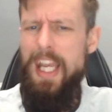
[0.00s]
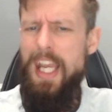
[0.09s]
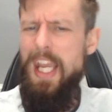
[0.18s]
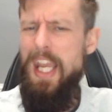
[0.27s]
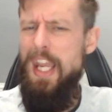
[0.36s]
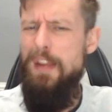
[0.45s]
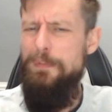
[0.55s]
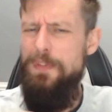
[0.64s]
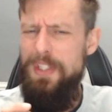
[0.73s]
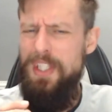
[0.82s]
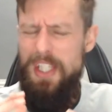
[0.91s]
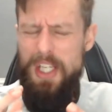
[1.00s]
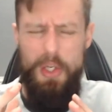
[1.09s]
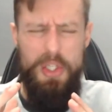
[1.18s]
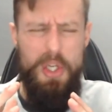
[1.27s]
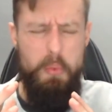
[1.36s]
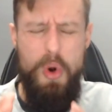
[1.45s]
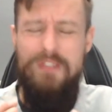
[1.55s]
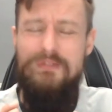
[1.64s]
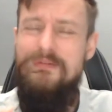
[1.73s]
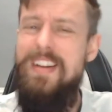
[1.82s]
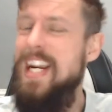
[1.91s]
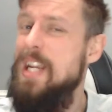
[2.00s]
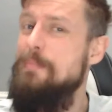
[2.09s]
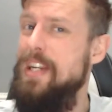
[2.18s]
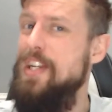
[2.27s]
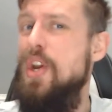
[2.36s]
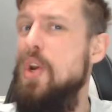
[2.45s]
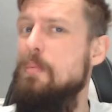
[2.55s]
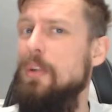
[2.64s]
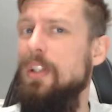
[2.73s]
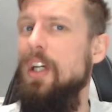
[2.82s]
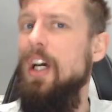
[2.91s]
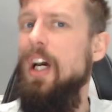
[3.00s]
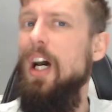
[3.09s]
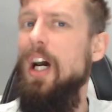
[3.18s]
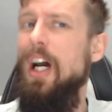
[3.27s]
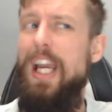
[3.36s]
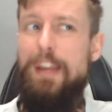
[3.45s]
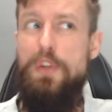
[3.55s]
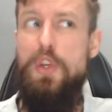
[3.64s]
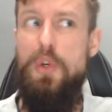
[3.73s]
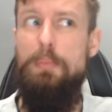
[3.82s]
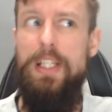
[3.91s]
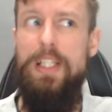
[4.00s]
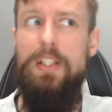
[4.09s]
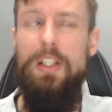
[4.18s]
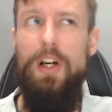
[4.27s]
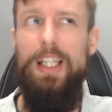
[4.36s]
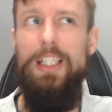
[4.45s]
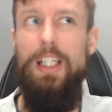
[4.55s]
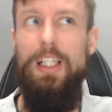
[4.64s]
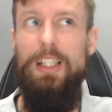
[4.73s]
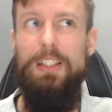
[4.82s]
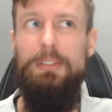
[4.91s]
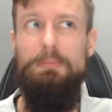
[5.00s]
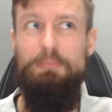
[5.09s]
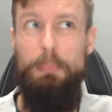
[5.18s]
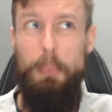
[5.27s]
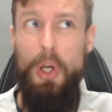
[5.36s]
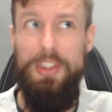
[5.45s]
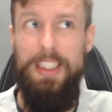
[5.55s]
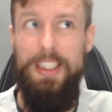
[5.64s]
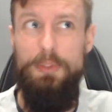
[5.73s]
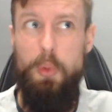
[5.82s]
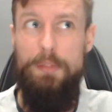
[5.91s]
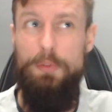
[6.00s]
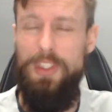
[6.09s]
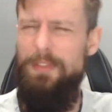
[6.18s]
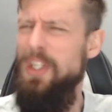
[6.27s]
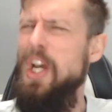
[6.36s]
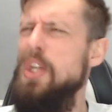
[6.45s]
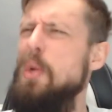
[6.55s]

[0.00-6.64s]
If, you know, you wouldn't really be human if you could be like positive 24/7.